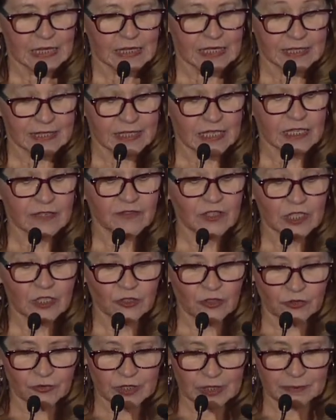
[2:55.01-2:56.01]
The son of a
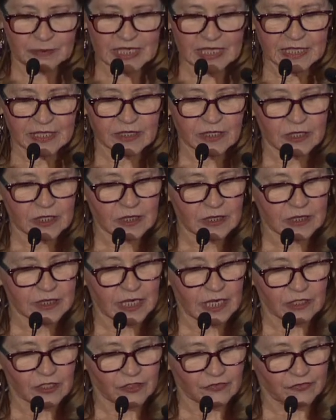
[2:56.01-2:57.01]
Lutheran minister,
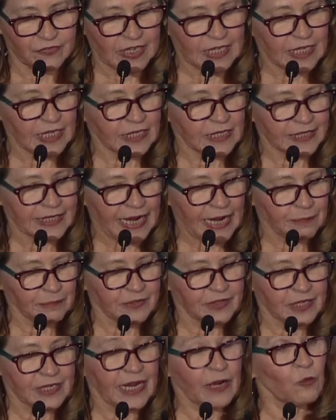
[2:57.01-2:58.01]
Dr. Foege
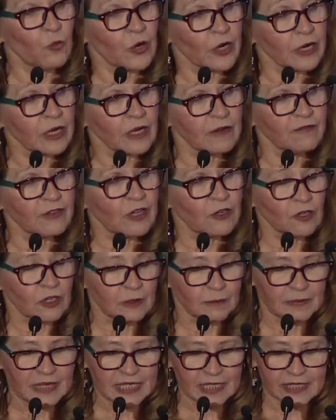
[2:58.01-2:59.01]
tapped the network of
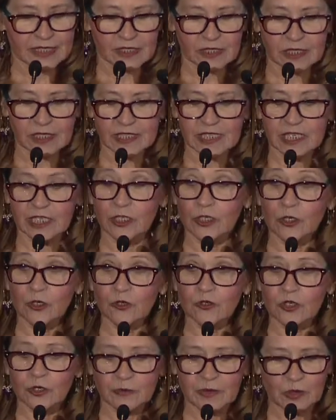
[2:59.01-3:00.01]
local ministers he
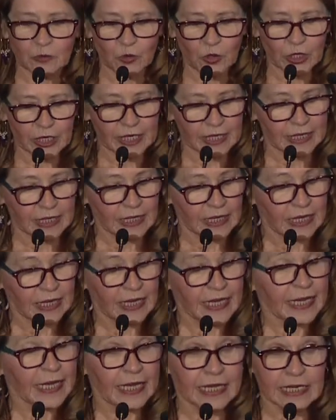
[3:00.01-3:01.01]
knew to be working
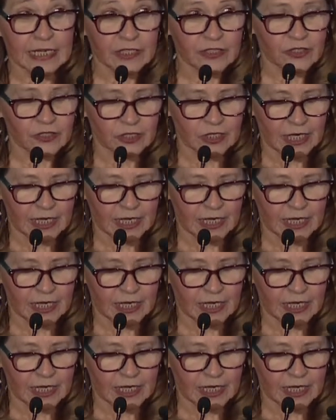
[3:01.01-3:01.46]
in eastern